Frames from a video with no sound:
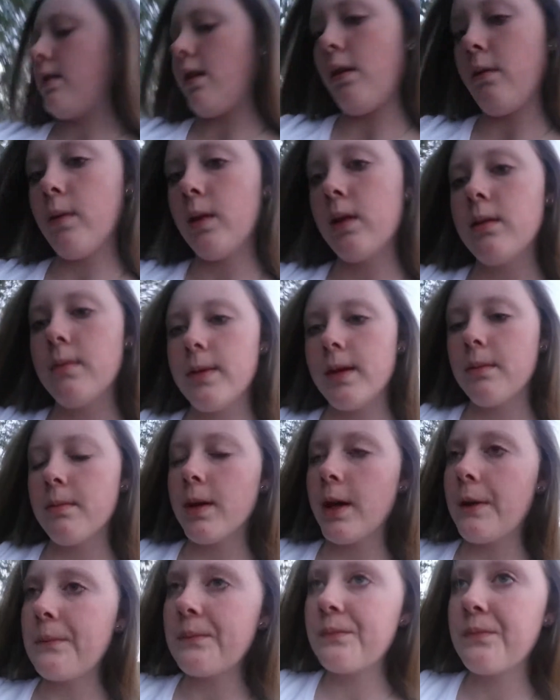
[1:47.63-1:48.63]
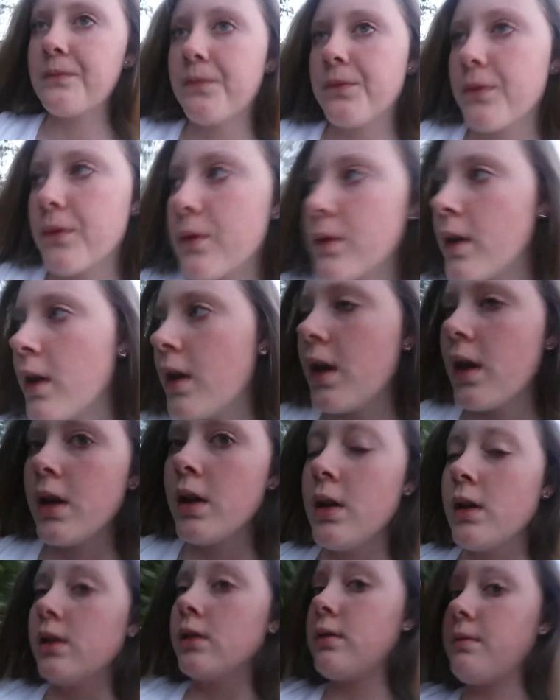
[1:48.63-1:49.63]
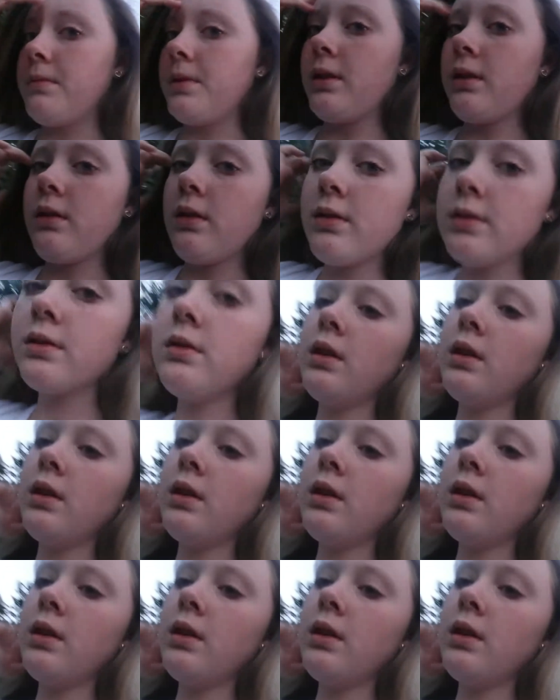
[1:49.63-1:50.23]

it's not with me, but I'm gonna